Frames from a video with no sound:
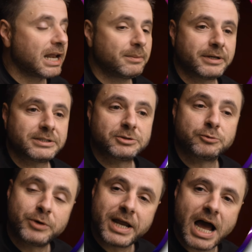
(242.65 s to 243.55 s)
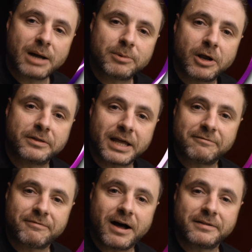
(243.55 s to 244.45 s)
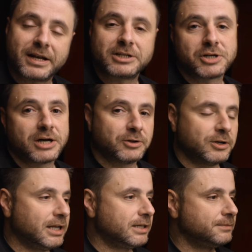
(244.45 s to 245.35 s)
and I'm going to re-upload that file that I tried earlier.